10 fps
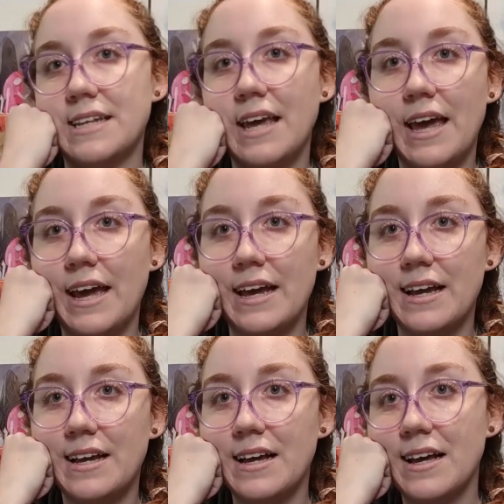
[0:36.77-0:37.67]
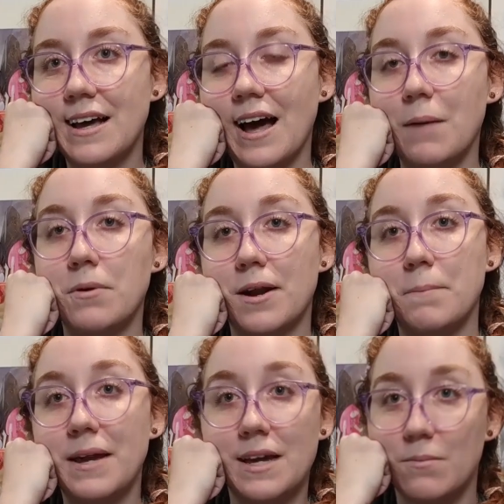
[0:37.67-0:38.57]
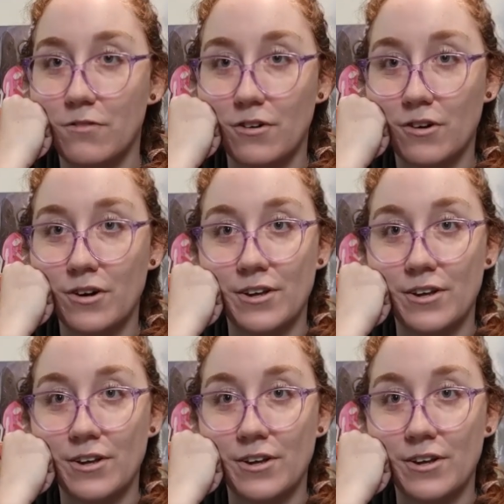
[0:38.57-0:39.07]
today, I put on makeup for